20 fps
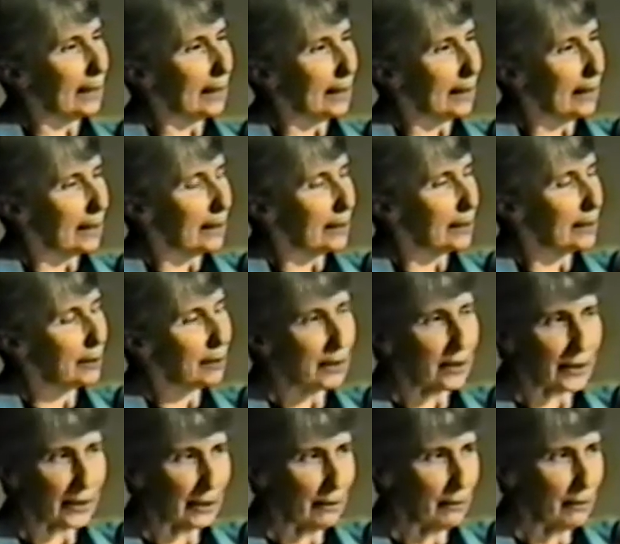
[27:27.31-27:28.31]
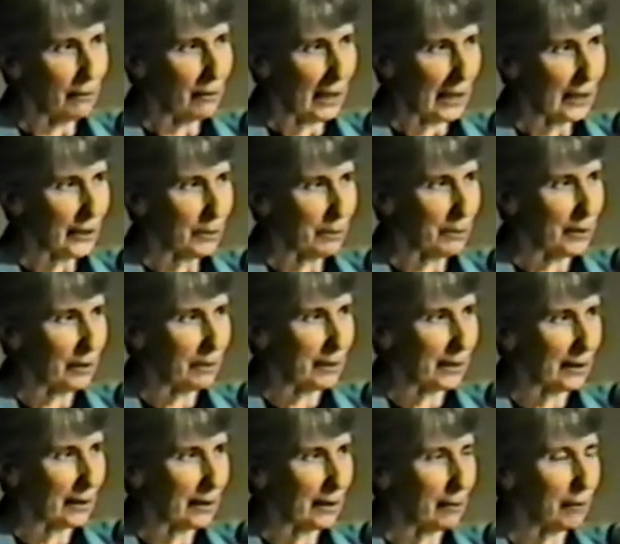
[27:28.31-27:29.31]
So the civil rights
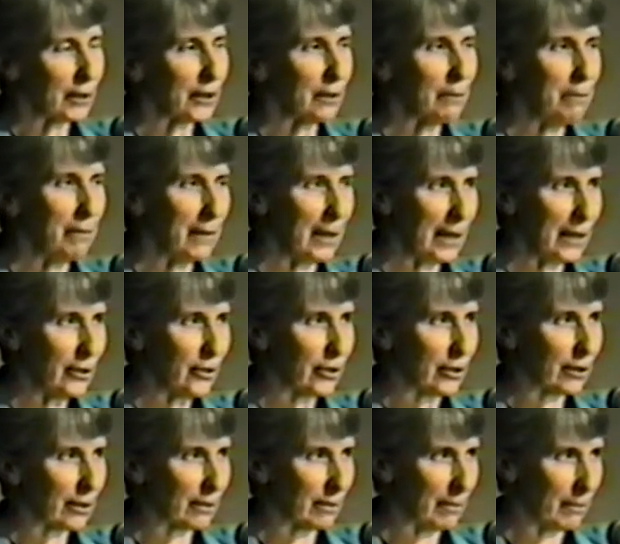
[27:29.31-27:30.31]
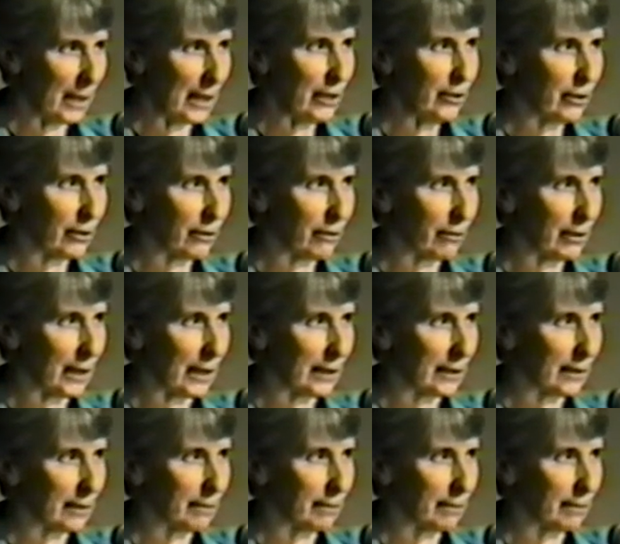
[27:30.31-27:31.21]
movement was a major, major threat